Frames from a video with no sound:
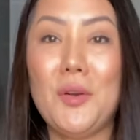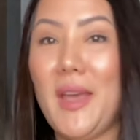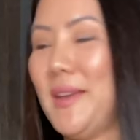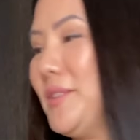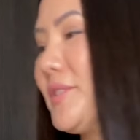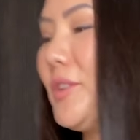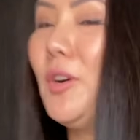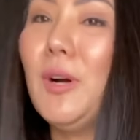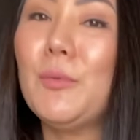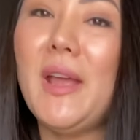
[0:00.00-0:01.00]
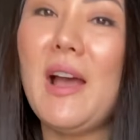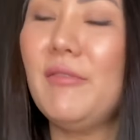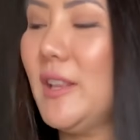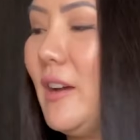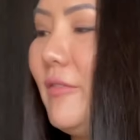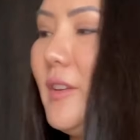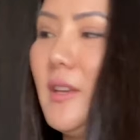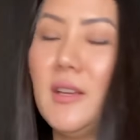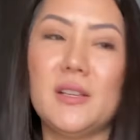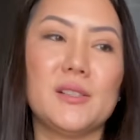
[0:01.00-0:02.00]
Okay, so what we have left
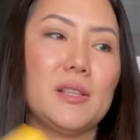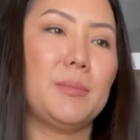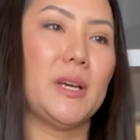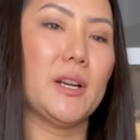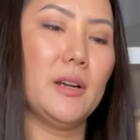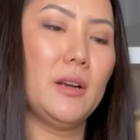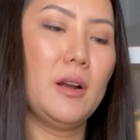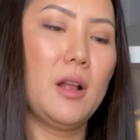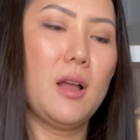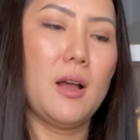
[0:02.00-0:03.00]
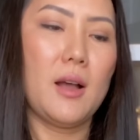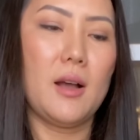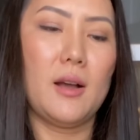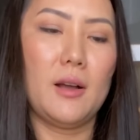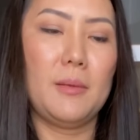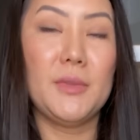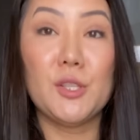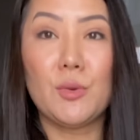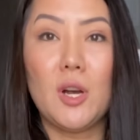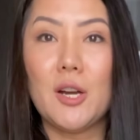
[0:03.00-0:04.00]
is the butter.
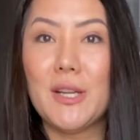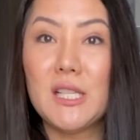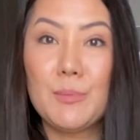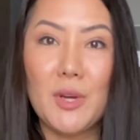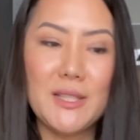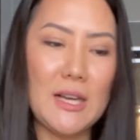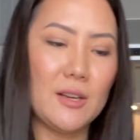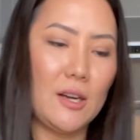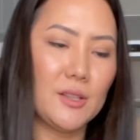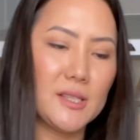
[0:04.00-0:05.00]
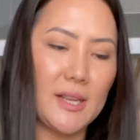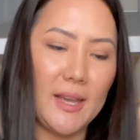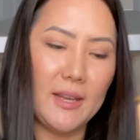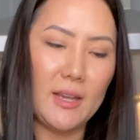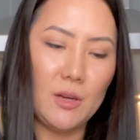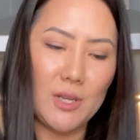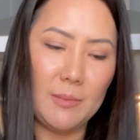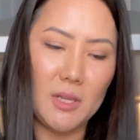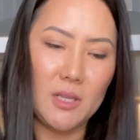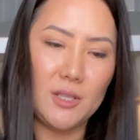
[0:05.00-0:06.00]
These are already sprayed down outside, and what
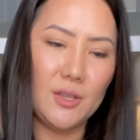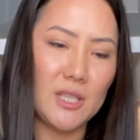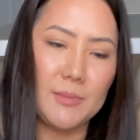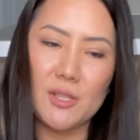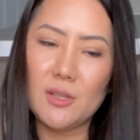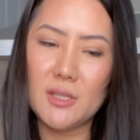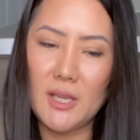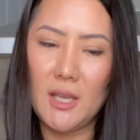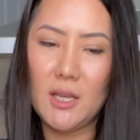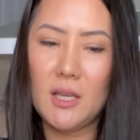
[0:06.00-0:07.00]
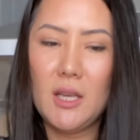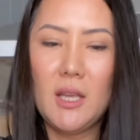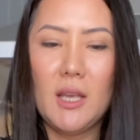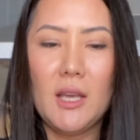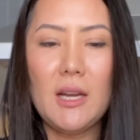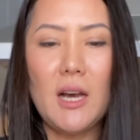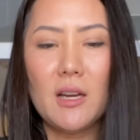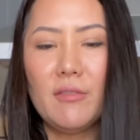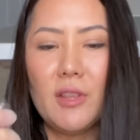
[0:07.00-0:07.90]
I'm going to do is I'm just going to take it out of